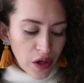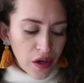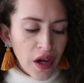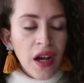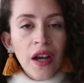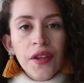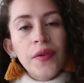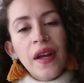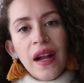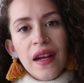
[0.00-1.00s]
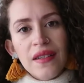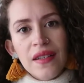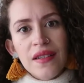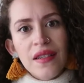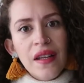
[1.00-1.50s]
where you get
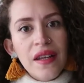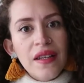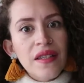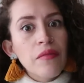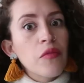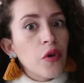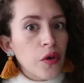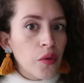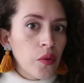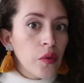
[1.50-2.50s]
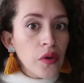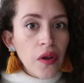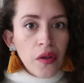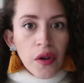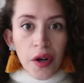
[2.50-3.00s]
access to like some more
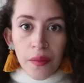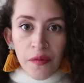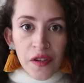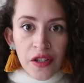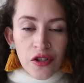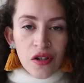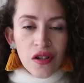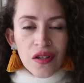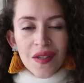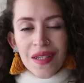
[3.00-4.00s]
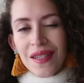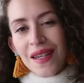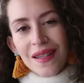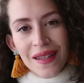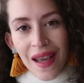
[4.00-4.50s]
cool alarm features and it
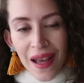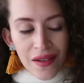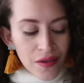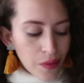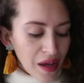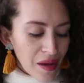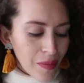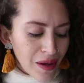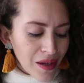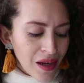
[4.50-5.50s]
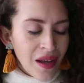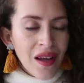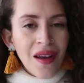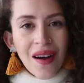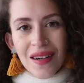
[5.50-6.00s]
takes the ads away. But
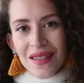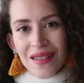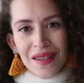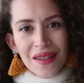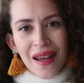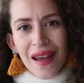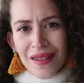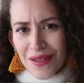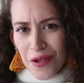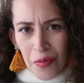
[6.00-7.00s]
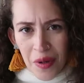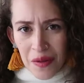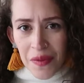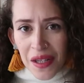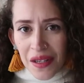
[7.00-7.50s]
honestly, the ads don't
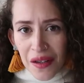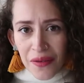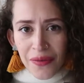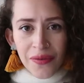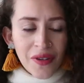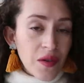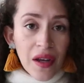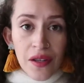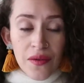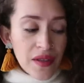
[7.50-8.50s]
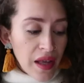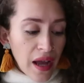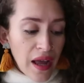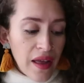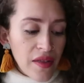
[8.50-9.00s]
bug me enough. So I use
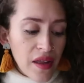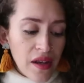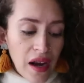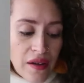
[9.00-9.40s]
that. Okay,